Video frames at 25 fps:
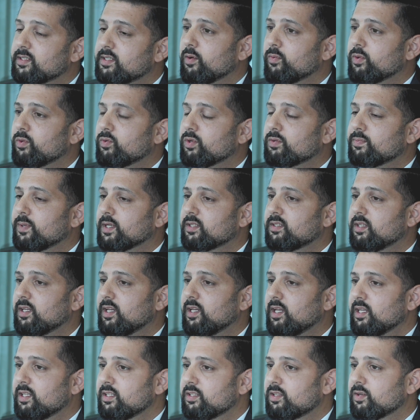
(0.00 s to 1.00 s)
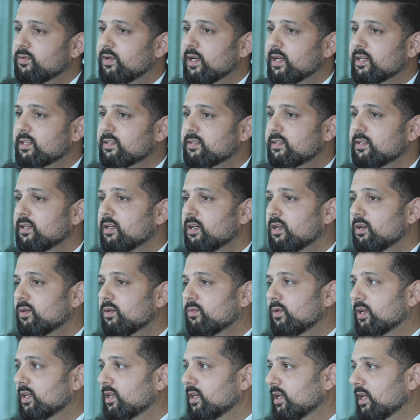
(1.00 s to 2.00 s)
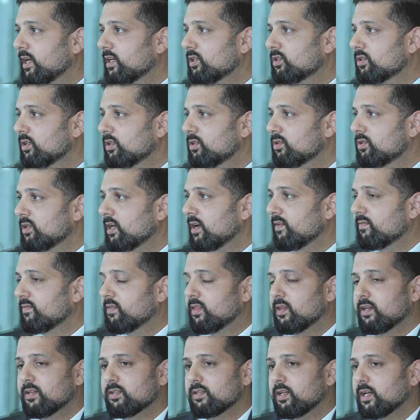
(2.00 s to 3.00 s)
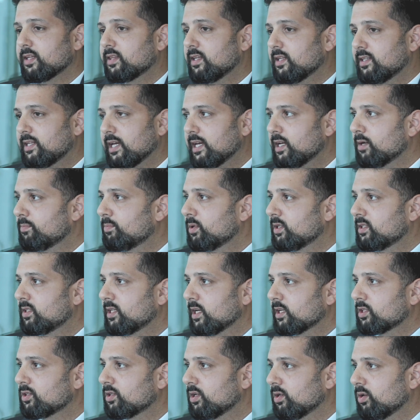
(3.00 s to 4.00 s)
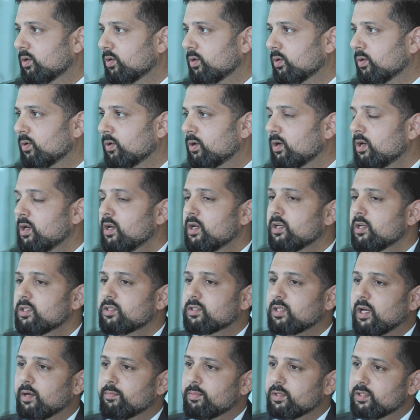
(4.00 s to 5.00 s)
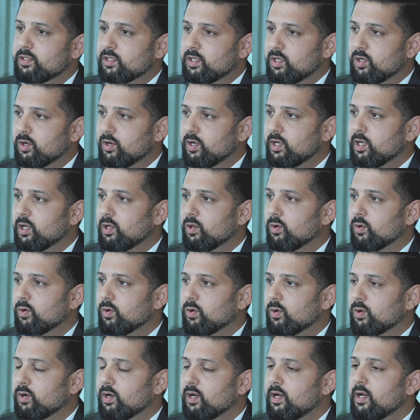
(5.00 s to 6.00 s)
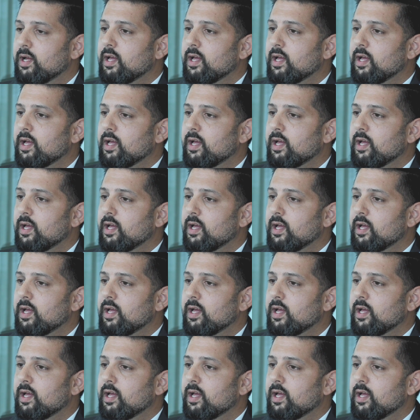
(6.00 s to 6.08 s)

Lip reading: With respect to indirect regulations, you have things like the data protection law, cybersecurity law,